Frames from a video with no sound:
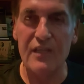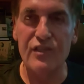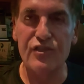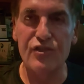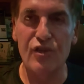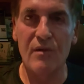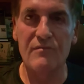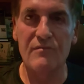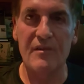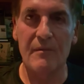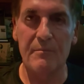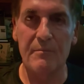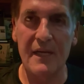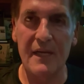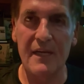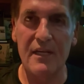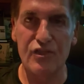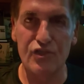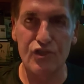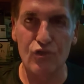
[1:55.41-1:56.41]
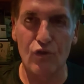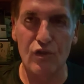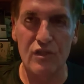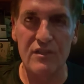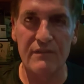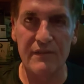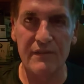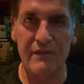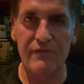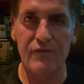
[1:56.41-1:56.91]
in terms of being a
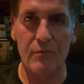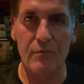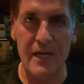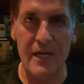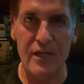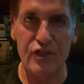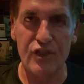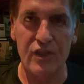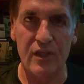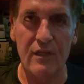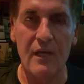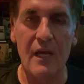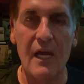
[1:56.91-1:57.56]
source of information.